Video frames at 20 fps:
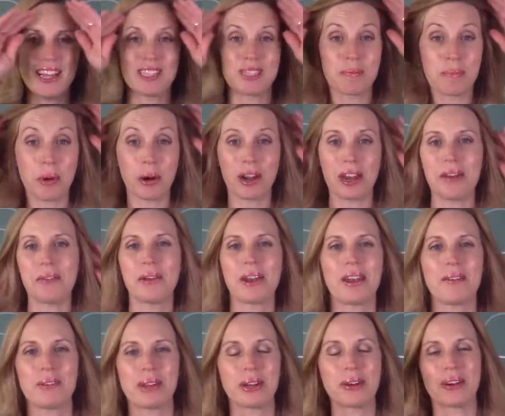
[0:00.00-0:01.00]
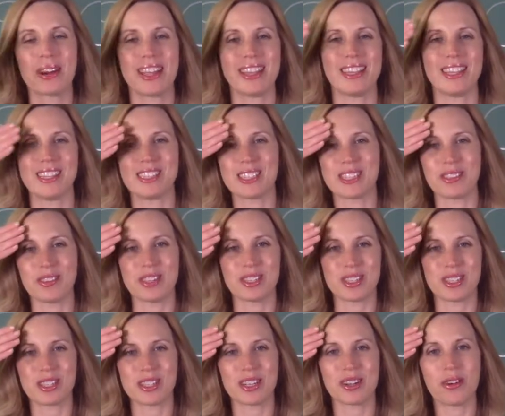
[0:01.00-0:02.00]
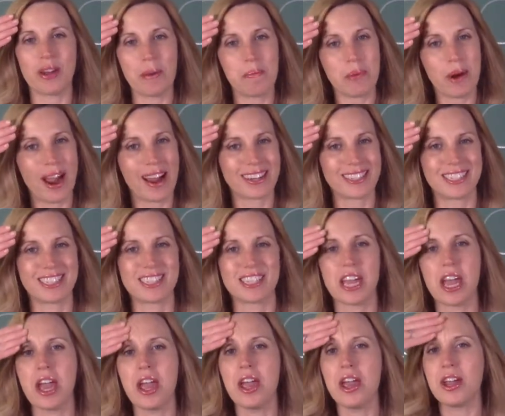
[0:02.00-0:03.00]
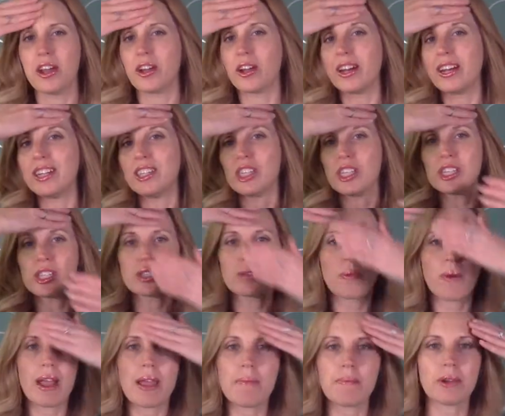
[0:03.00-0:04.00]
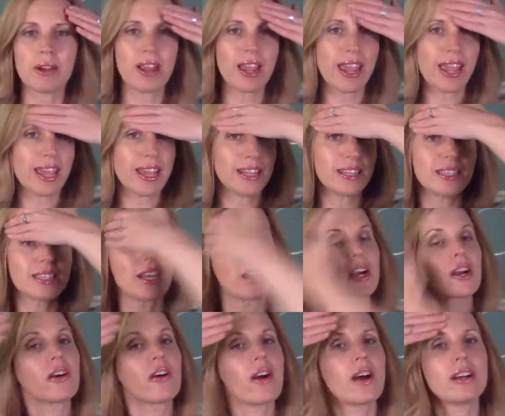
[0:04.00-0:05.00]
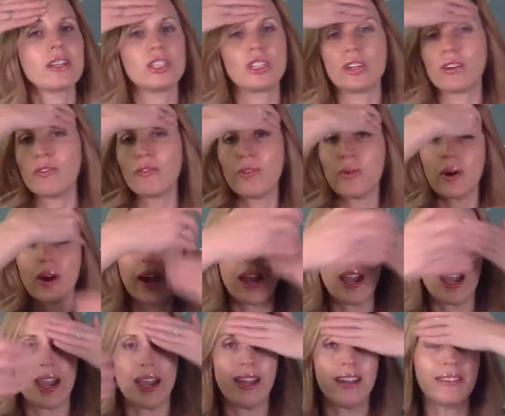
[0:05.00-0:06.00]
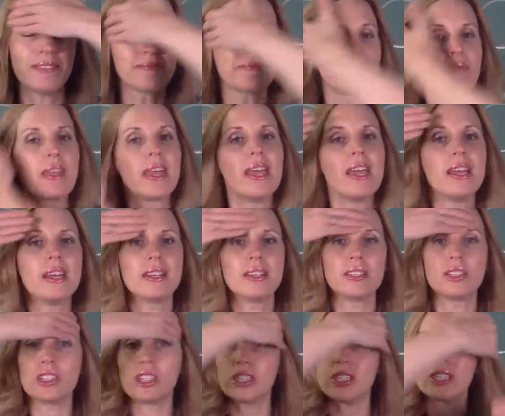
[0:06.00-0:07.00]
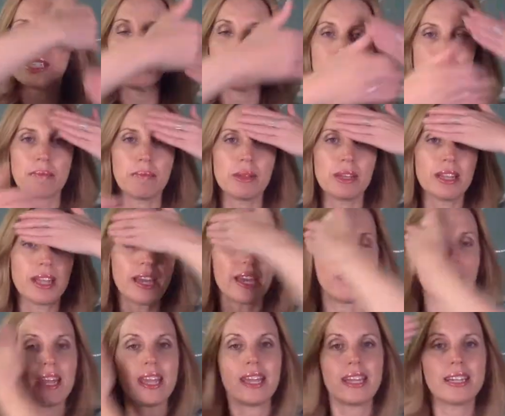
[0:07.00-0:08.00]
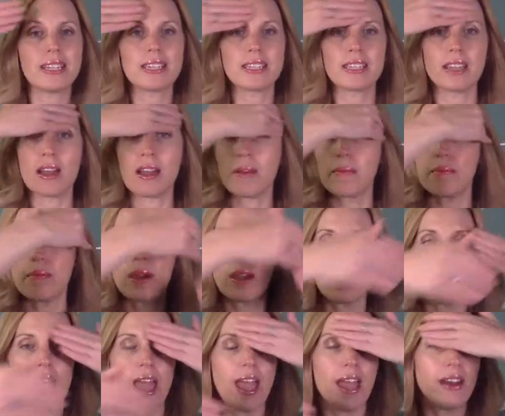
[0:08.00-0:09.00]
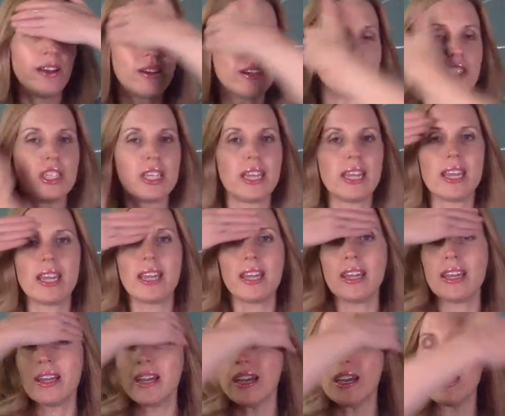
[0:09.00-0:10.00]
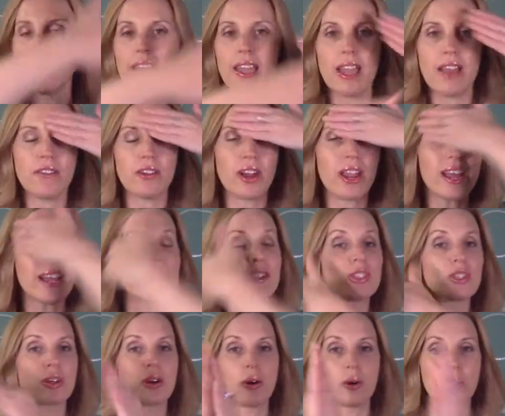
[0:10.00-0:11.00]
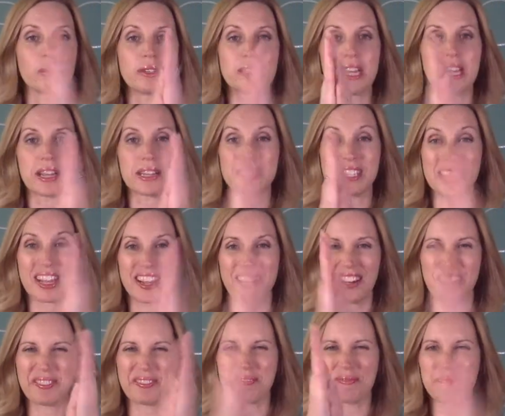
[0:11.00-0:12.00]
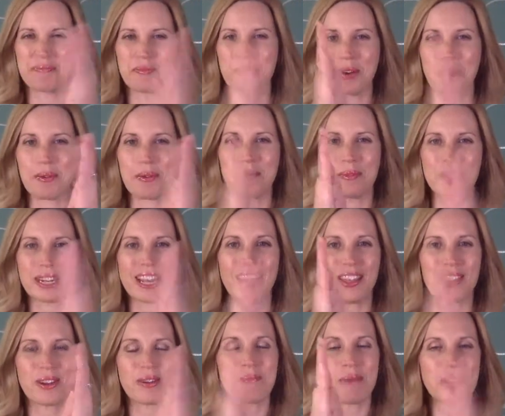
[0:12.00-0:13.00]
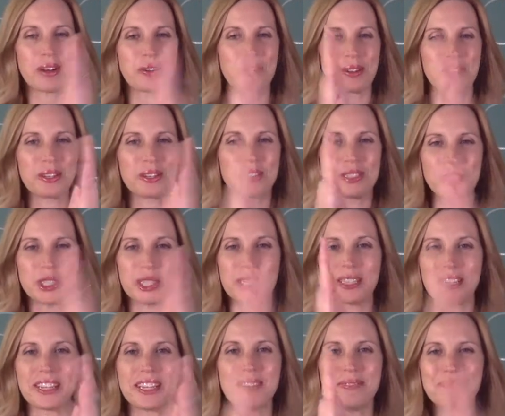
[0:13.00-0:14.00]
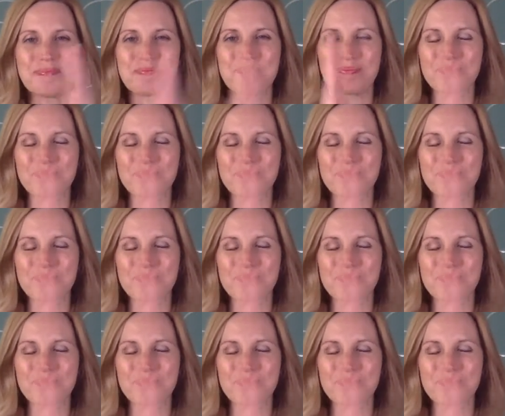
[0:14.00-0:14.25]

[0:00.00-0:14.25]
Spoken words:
It's morning when I'm recording this, so this is a great practice. You're going to just swipe your hands across your forehead, just stimulating some energy. If your hands are cold, take a second and rub them together. Mine are a little chilly.